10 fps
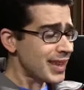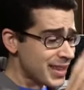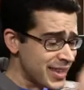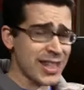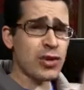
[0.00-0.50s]

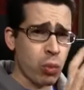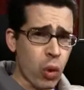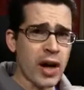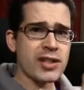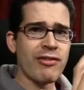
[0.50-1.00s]
This
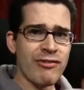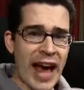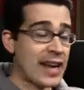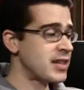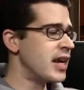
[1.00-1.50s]
was
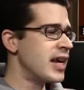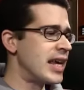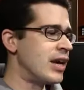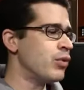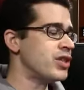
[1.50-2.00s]
fast.
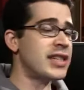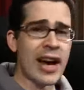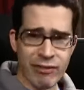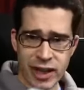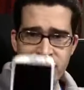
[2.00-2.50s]
It was
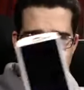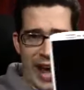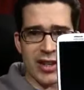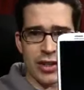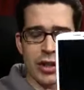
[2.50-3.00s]
definitely
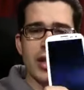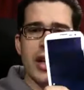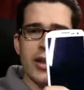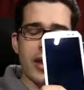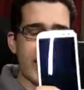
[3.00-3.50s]
faster
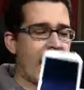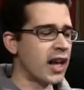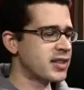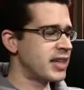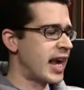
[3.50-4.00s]
than the
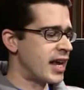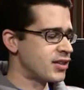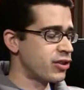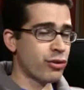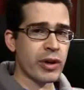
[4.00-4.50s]
Galaxy
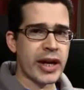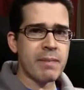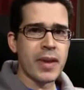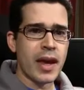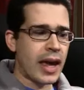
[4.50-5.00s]
S3.
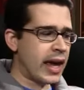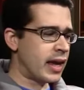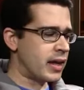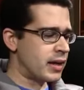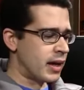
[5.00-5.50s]

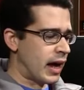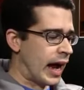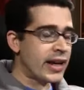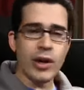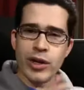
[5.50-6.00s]
And
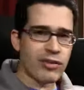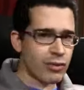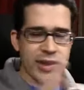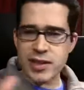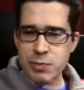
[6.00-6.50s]
I know
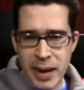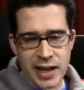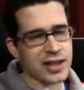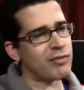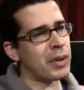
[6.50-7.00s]
you've read the
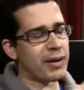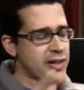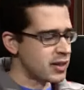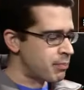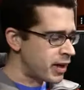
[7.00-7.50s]
specs, you've probably
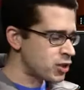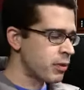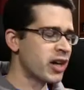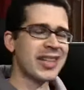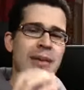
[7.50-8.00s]
seen the
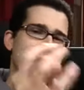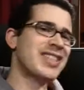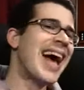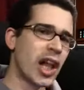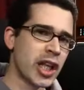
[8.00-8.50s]
benchmarks. I'm
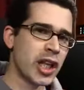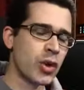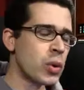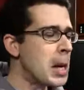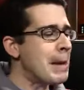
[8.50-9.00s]
just telling
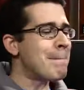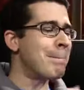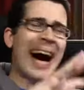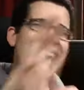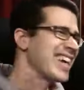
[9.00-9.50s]
you,
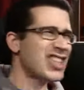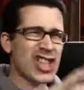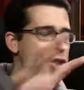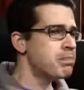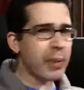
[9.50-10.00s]
by
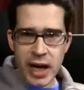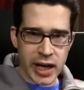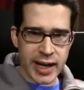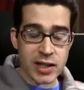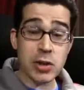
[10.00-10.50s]

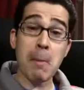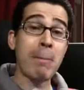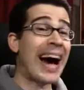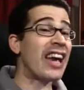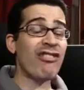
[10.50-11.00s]
experience,
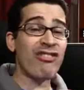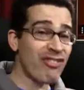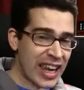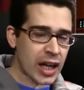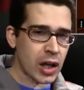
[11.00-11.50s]
by
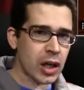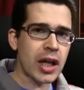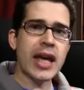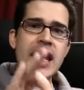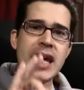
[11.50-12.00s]

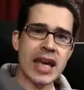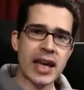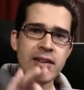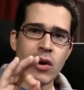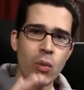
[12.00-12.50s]
feel,
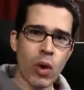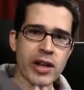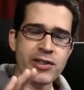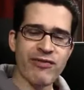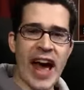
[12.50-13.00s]
it
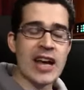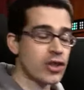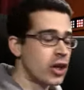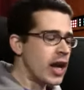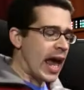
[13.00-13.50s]
was
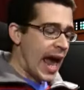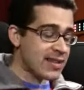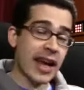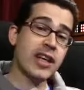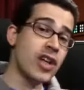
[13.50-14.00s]
faster.
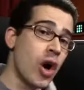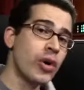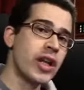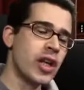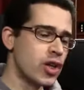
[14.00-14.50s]
As I
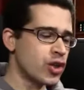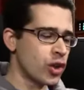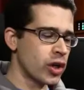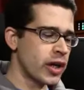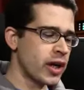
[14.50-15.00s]
noted
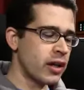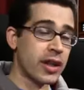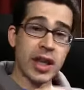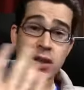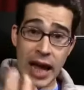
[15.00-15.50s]
during
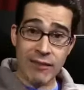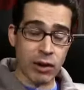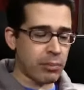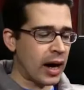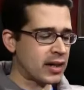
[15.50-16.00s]
the live
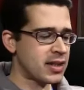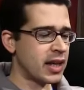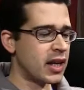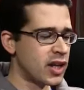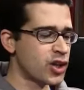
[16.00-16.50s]

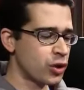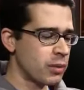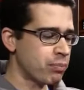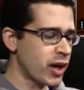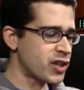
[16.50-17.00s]
unboxing and initial
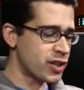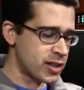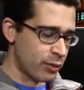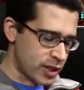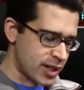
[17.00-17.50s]
impressions
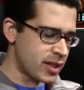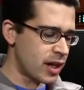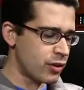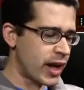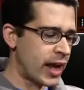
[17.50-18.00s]
that we did
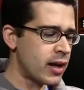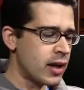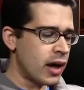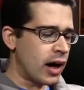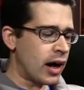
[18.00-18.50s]
the other day,
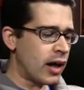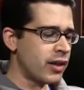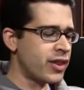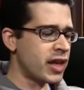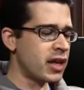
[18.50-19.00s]

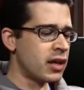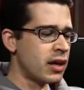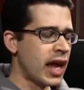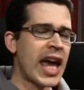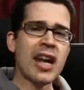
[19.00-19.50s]
the
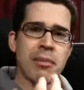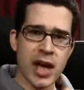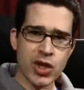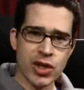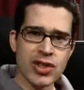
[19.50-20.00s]

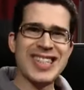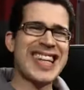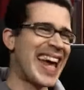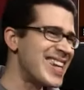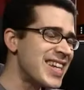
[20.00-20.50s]
animations
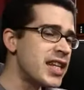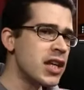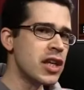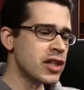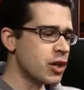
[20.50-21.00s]

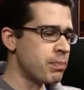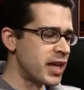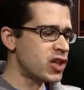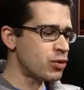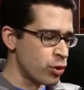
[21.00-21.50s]
tended to
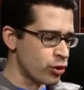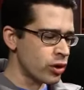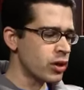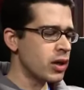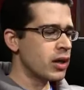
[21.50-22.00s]
be
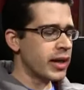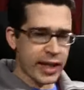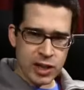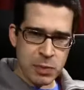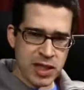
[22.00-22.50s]
smoother,
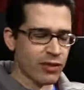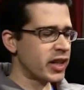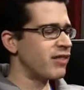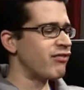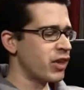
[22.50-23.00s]
like
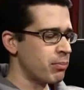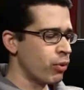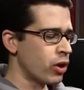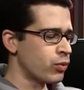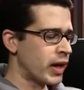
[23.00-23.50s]
specifically in
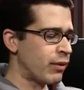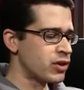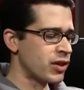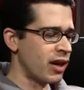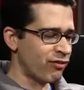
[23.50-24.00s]
Flipboard when I
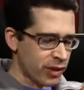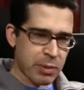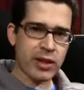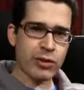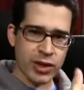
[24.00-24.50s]
was
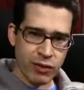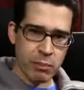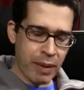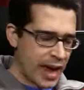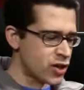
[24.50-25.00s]
flipping through
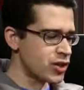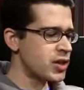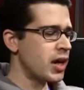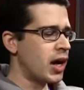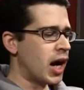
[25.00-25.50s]
different
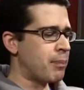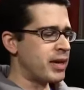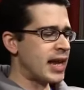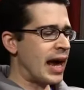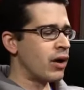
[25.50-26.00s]
pages up
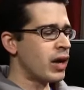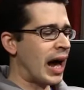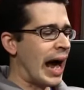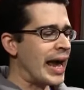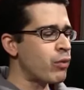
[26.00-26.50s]
and down.
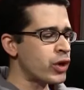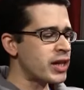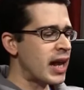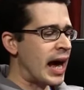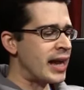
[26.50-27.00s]
I would
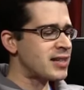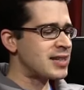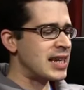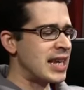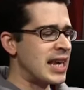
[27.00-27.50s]
not
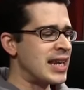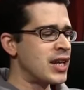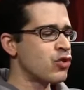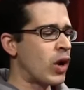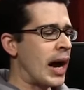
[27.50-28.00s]
see
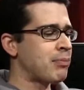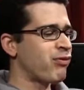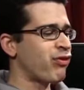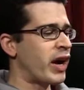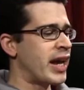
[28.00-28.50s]
any dropped
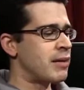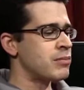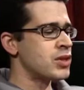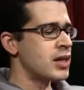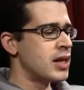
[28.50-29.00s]

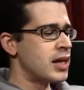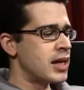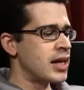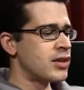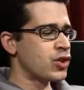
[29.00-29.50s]
frames
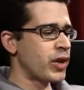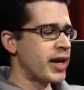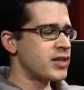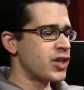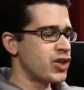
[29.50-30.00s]
in the
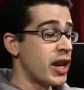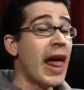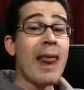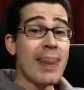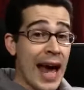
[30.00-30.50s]
transition.
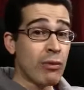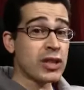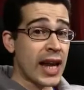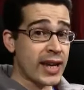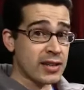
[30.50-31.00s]
That
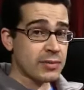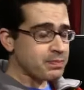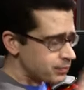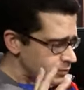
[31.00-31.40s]
was nice.